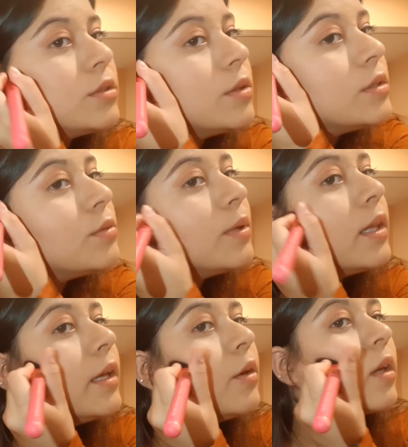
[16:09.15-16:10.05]
So it's
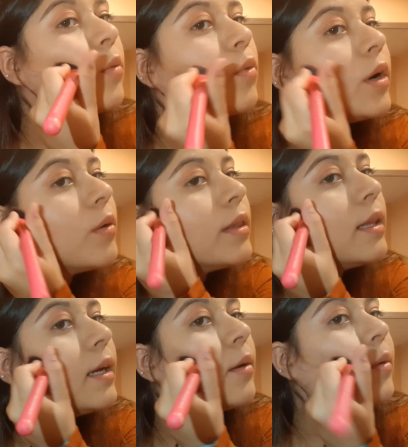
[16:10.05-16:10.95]
really, you can work with
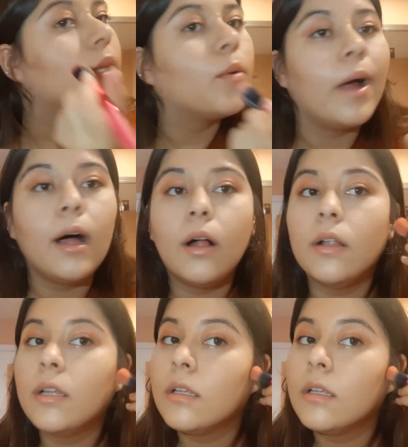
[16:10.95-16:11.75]
it really well.